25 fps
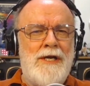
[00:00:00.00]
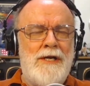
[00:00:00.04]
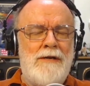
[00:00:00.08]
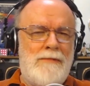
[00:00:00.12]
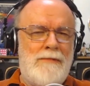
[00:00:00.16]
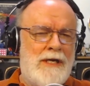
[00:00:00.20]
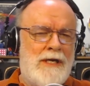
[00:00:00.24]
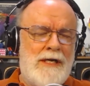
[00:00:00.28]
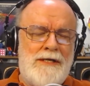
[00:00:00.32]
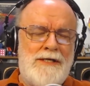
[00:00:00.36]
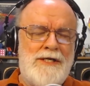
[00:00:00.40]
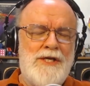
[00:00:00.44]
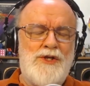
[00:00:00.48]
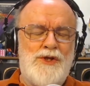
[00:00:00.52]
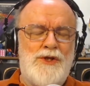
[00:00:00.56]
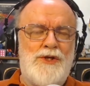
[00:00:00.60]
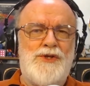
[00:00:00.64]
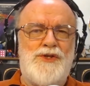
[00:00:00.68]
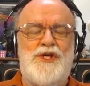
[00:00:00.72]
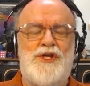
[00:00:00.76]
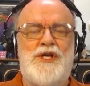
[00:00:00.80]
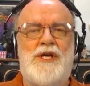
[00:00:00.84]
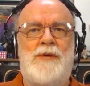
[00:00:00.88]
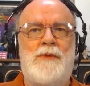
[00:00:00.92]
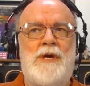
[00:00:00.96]
a
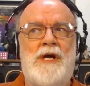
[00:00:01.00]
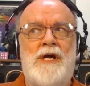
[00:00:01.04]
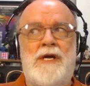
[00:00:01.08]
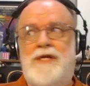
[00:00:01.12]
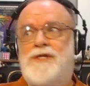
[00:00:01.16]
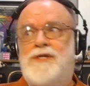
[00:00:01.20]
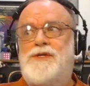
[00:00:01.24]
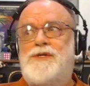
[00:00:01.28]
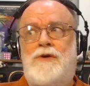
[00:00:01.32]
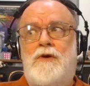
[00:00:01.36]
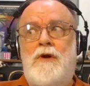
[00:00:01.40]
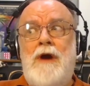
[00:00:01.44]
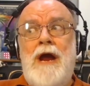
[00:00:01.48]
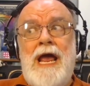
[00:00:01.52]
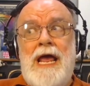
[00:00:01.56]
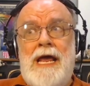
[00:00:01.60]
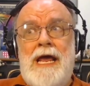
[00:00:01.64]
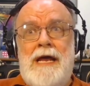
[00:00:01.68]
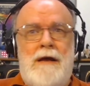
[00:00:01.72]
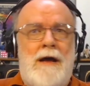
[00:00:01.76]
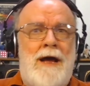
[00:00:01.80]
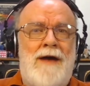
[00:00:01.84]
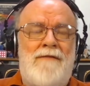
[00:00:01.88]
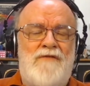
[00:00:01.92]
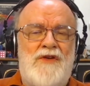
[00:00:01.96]
digital cinema, and it's
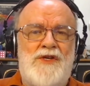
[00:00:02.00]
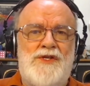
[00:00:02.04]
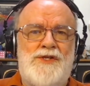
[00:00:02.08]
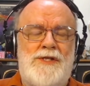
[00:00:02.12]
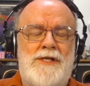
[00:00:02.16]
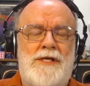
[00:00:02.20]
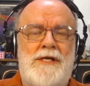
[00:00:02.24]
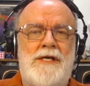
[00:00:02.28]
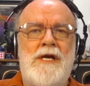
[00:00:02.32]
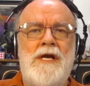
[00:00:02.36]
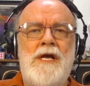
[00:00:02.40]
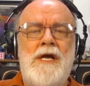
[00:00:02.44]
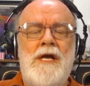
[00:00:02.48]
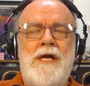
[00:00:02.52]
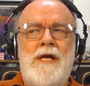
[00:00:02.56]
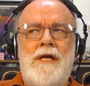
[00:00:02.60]
gray, obviously.